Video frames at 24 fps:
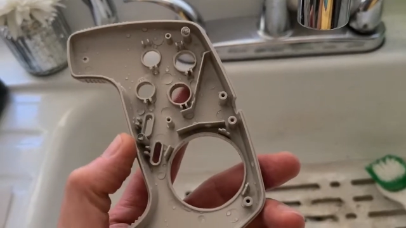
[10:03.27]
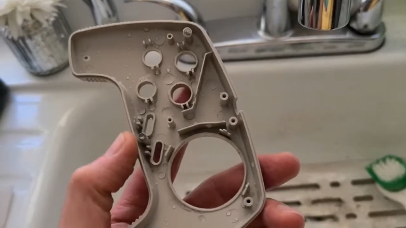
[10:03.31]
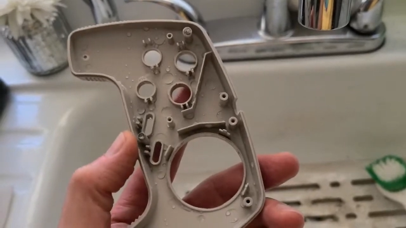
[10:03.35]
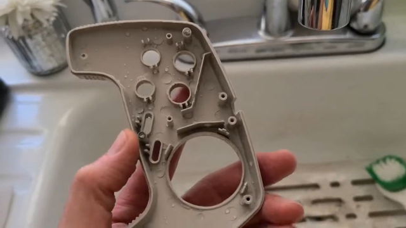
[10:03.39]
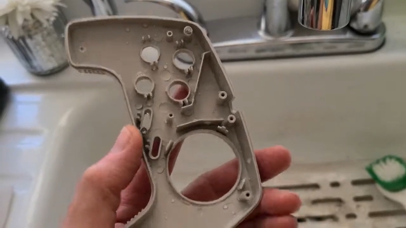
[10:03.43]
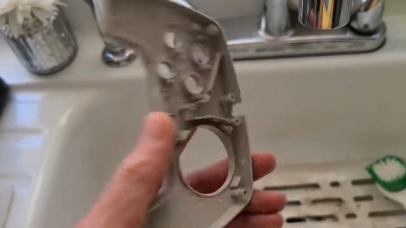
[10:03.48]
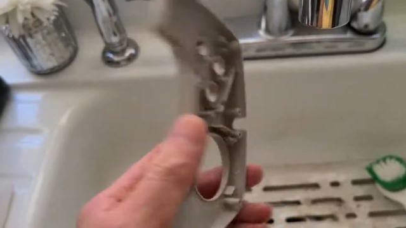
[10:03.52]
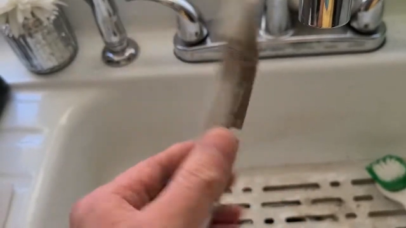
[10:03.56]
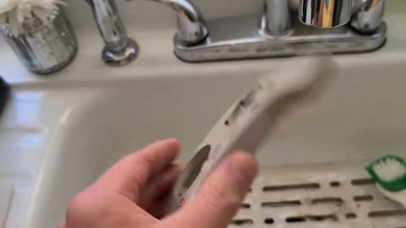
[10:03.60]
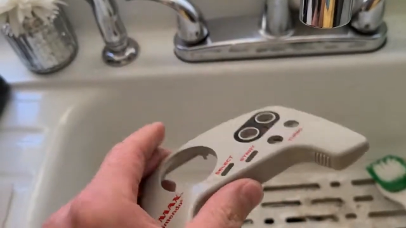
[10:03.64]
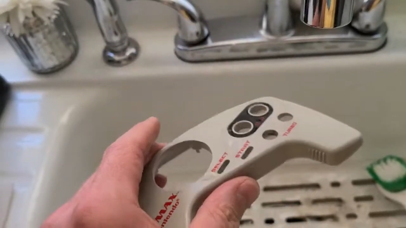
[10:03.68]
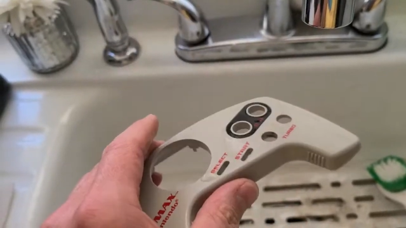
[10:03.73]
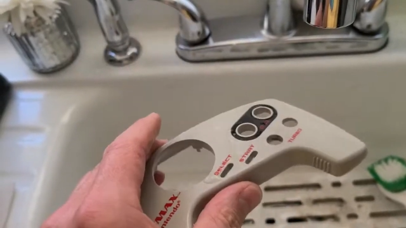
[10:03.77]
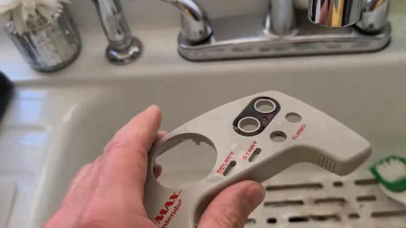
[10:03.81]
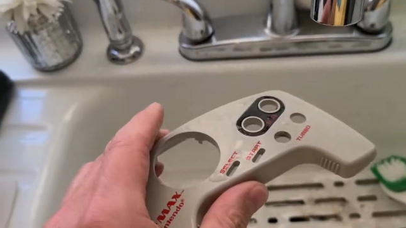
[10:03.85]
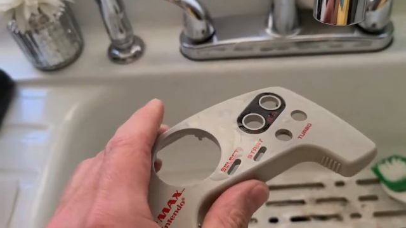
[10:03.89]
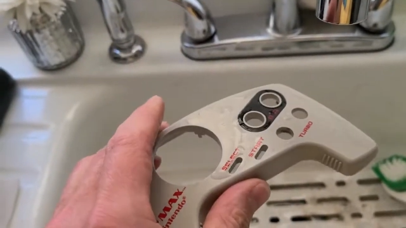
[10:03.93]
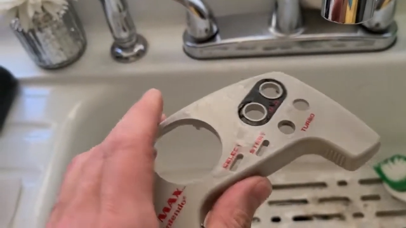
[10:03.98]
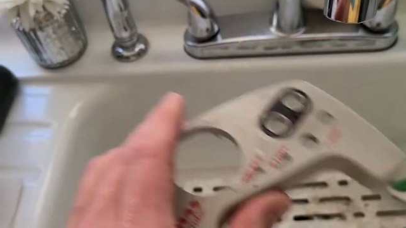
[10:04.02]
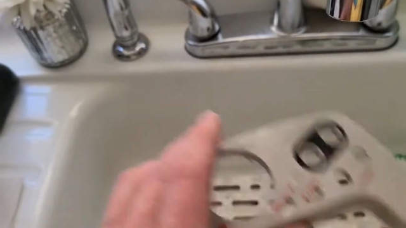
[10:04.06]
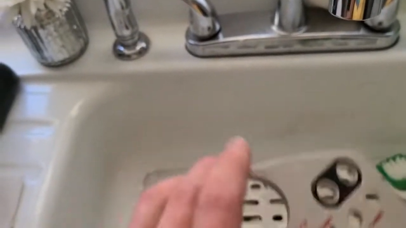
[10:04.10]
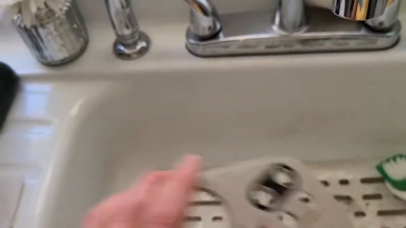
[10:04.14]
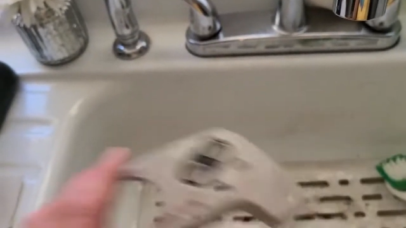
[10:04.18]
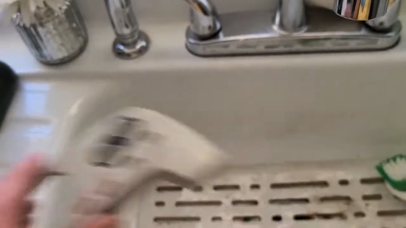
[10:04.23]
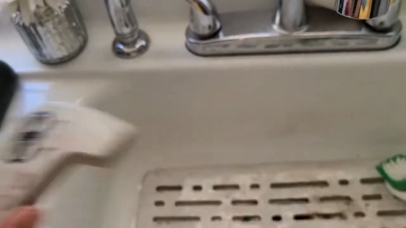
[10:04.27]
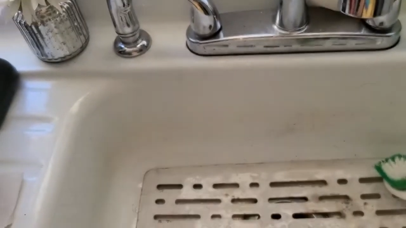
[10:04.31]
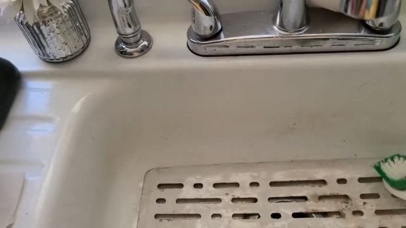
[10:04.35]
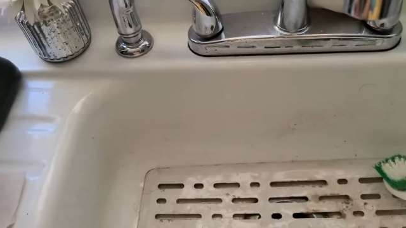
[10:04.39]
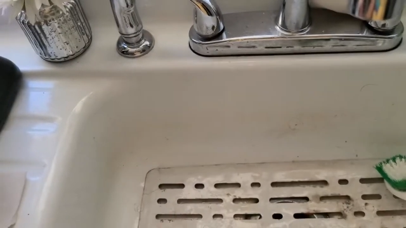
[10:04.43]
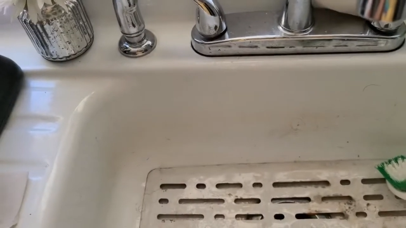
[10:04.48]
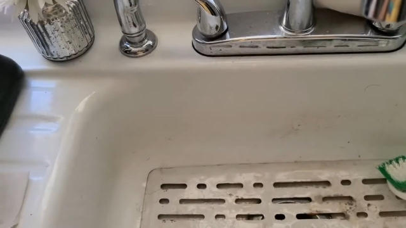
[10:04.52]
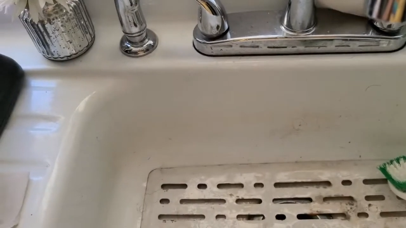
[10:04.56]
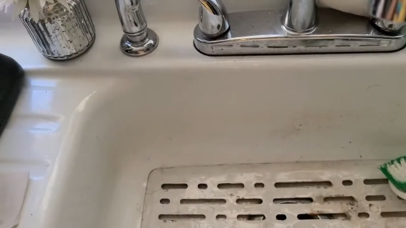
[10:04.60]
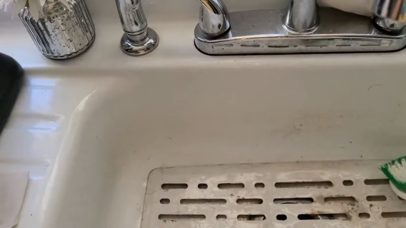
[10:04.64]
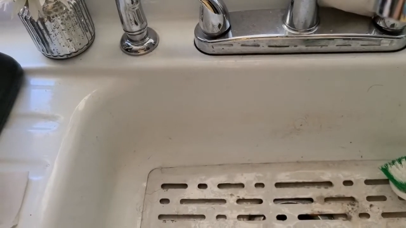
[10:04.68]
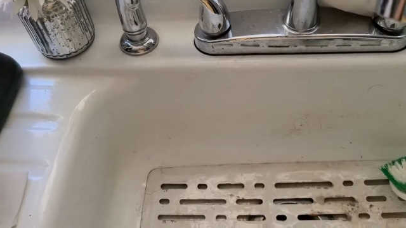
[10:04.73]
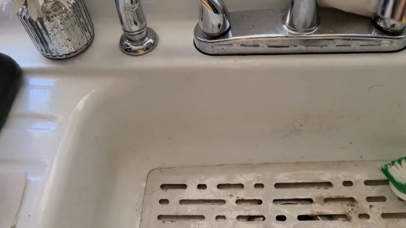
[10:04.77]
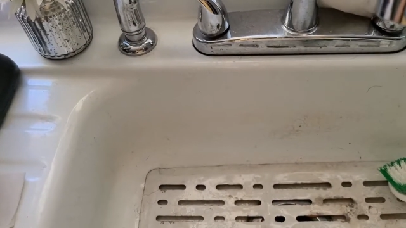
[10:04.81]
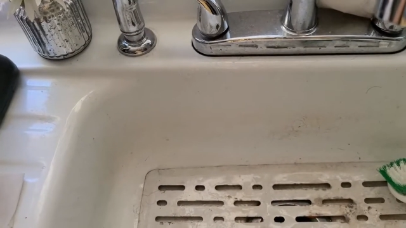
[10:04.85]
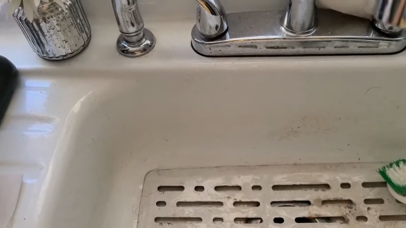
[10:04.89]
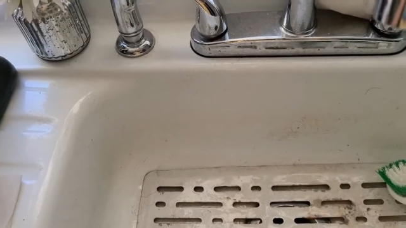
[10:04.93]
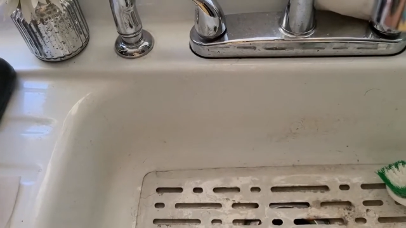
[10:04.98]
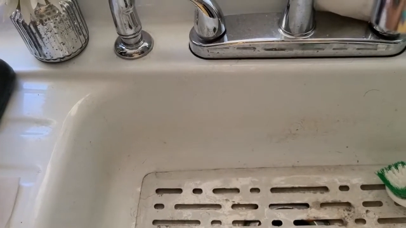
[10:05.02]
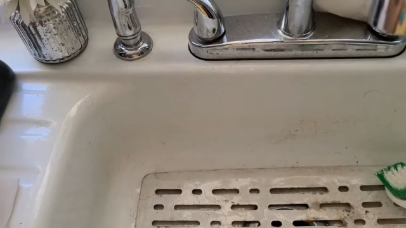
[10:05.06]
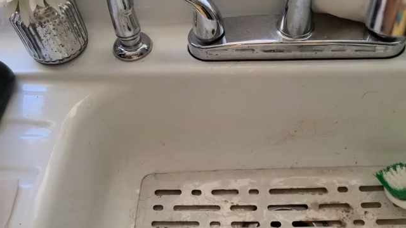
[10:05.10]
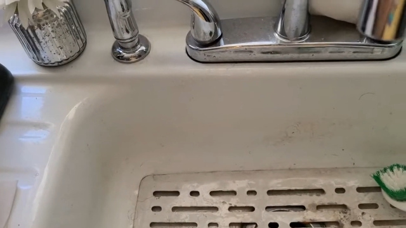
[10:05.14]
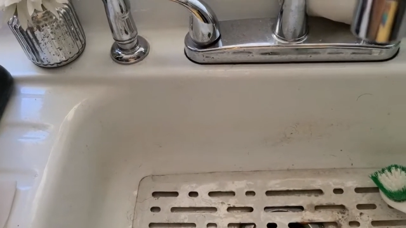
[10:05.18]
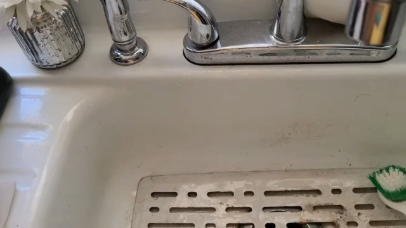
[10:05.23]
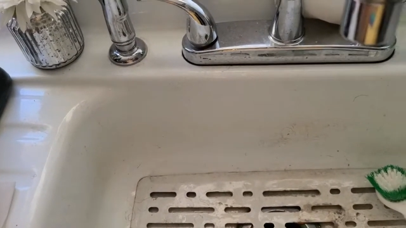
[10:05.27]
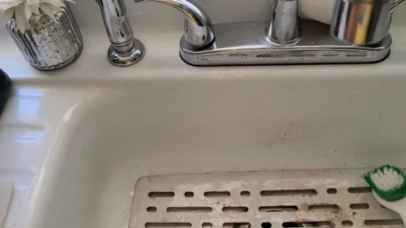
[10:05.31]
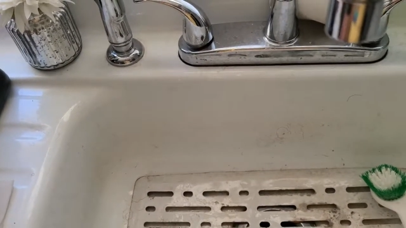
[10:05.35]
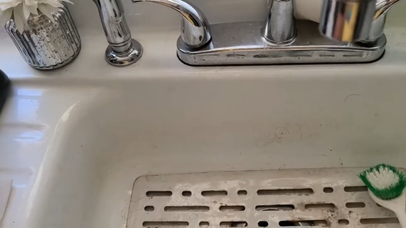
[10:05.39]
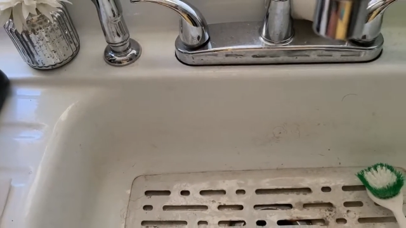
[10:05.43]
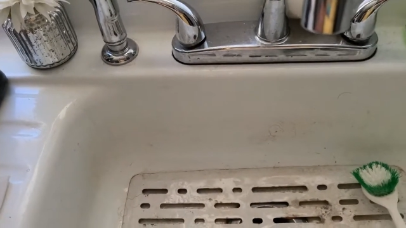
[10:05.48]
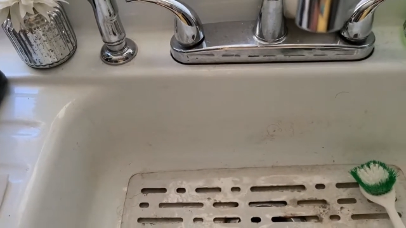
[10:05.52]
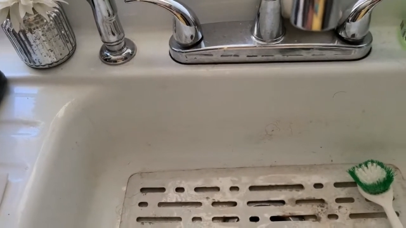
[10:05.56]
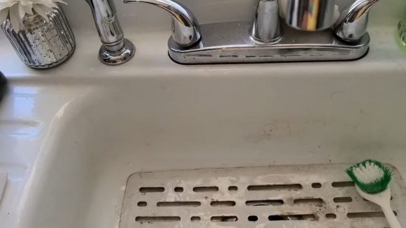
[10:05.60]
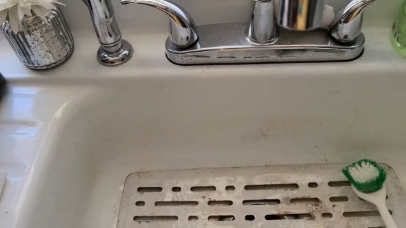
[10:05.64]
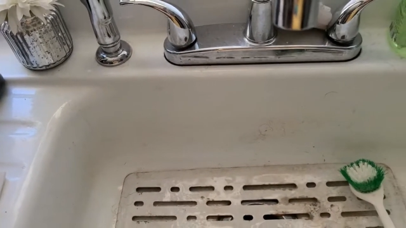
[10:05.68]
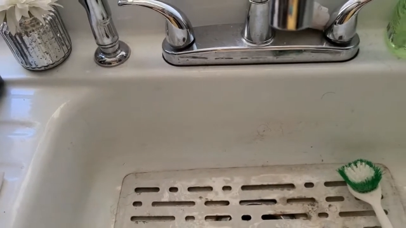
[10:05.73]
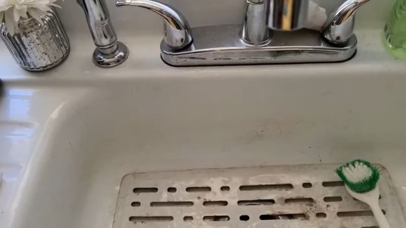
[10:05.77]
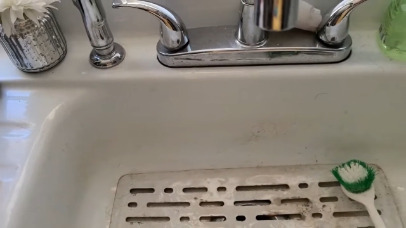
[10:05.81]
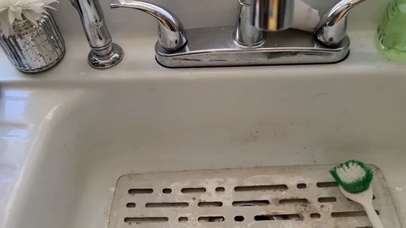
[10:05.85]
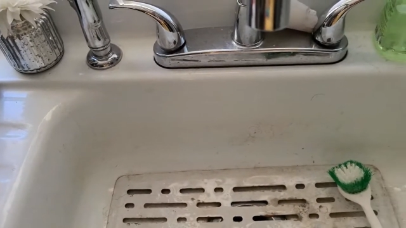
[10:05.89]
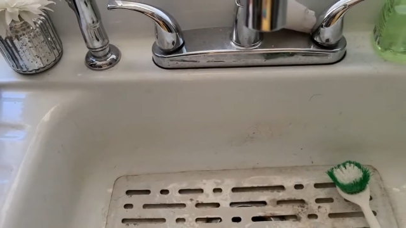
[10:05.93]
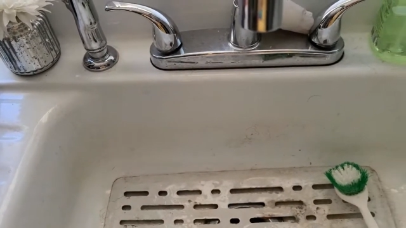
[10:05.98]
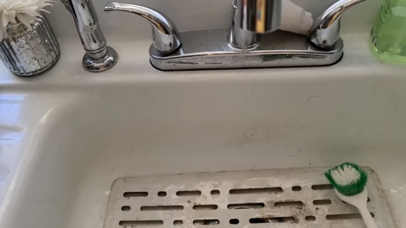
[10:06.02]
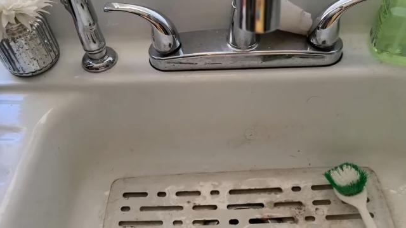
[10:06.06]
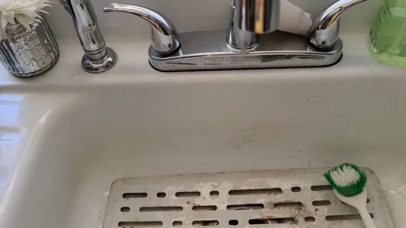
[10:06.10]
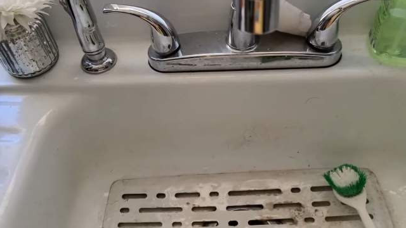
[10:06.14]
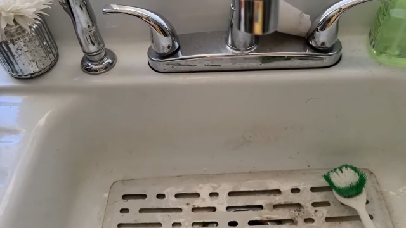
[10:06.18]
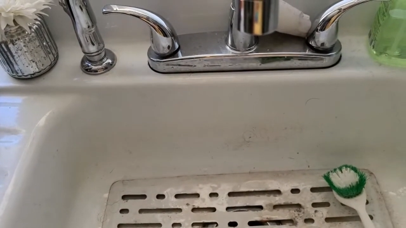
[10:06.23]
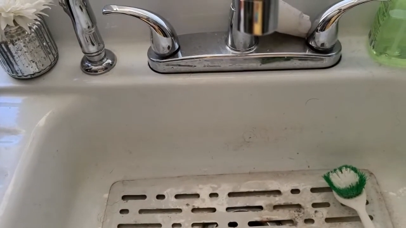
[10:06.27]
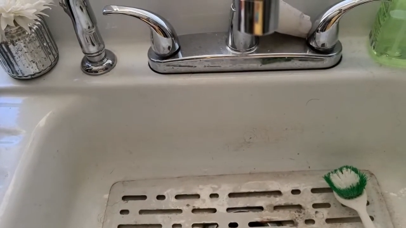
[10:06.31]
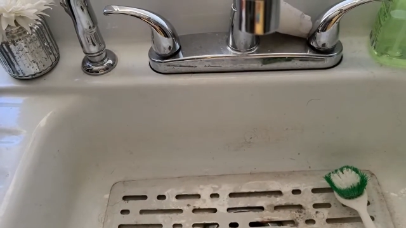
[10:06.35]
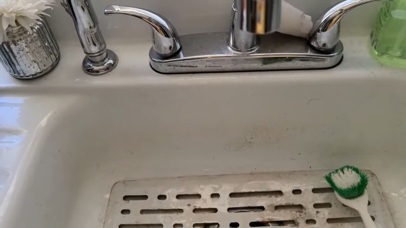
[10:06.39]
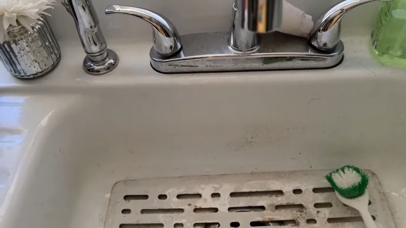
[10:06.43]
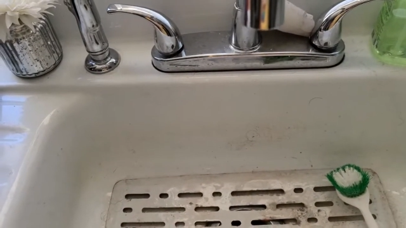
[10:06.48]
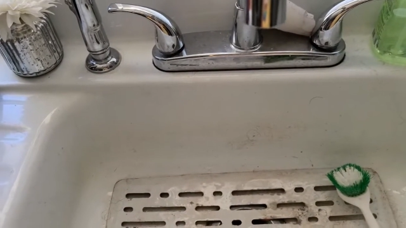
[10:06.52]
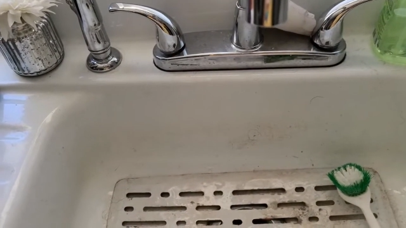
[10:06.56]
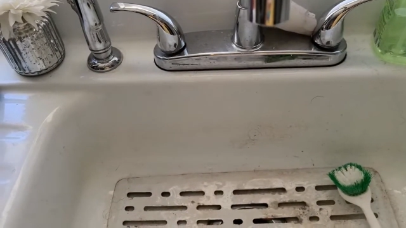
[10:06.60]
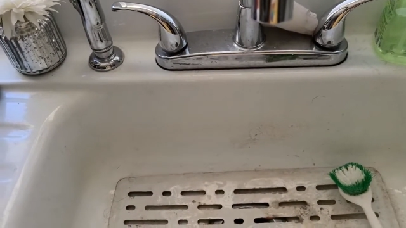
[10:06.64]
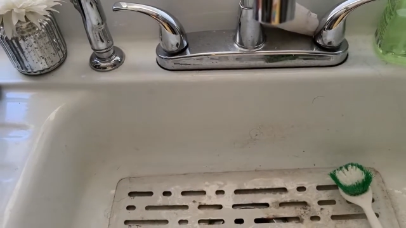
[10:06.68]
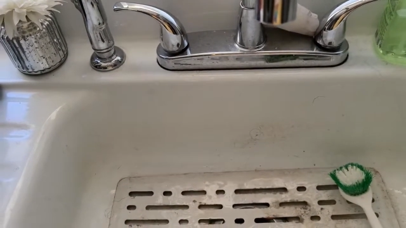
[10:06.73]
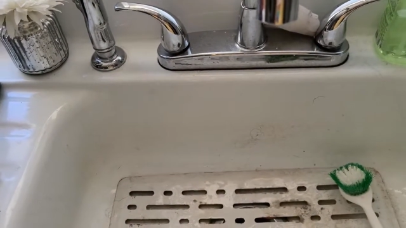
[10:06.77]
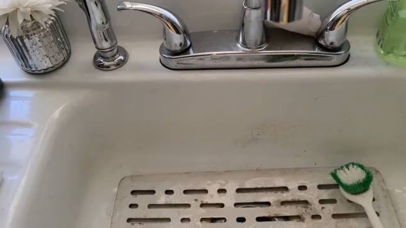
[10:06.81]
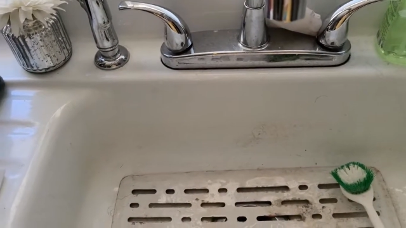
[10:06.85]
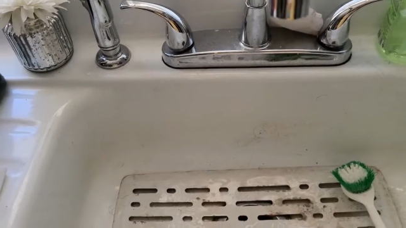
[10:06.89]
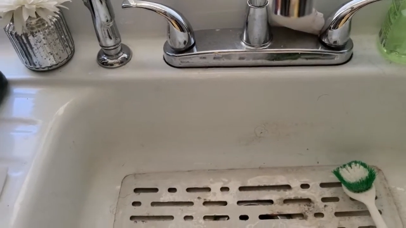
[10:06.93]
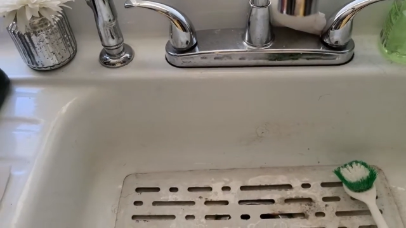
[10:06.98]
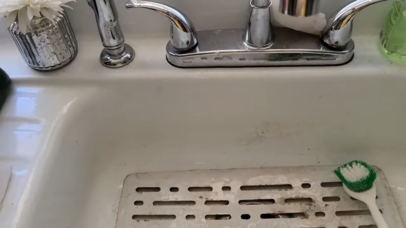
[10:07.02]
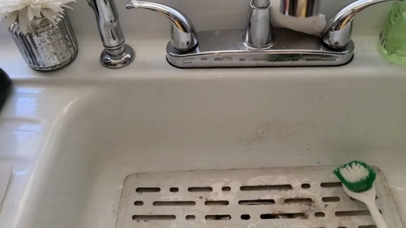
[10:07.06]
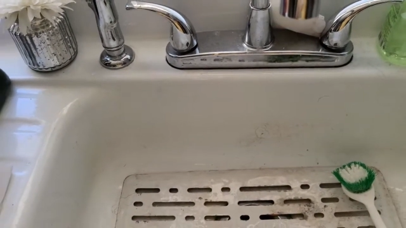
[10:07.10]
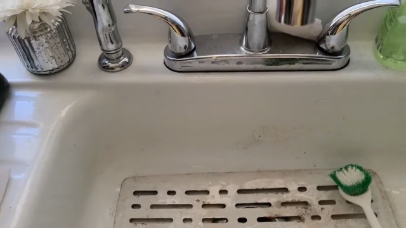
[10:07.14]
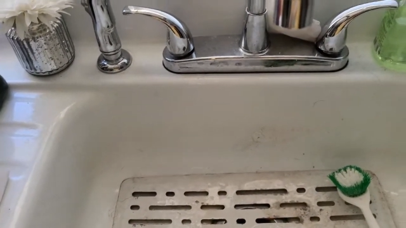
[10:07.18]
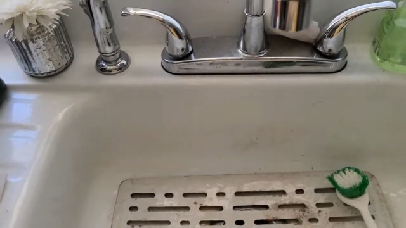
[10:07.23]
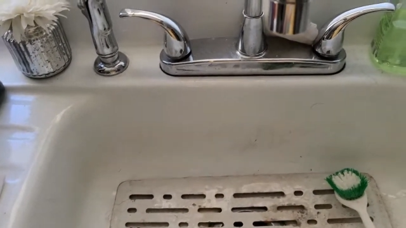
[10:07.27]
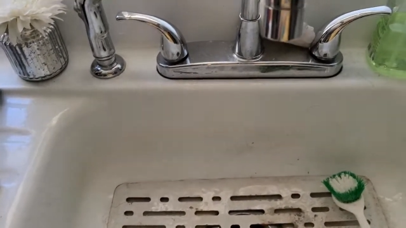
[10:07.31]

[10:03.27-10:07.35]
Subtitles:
No face is visible, so there are no lips to read.